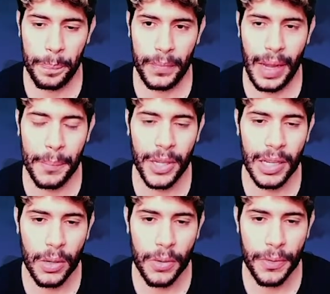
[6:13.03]
I'm gonna
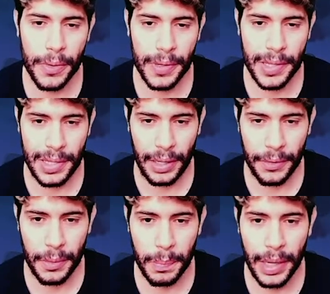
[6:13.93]
go for the
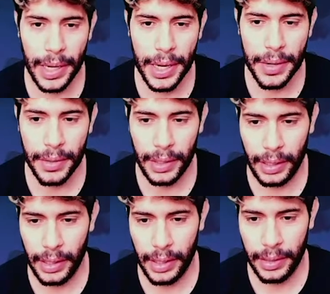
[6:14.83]
safer play here
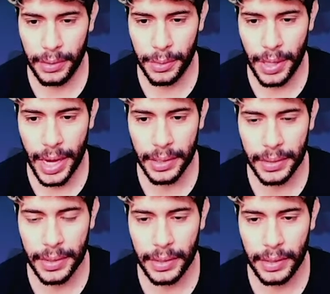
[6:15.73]
and do
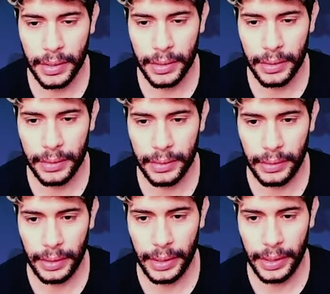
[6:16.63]
that.
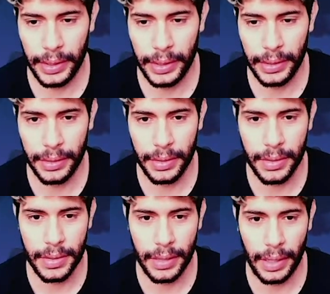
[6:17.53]
And
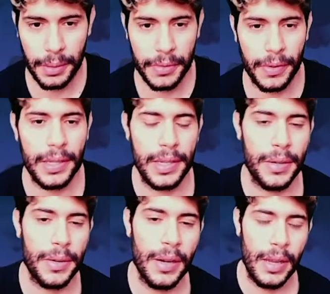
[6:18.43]
Scary Face
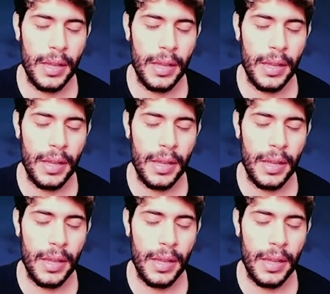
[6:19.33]
here.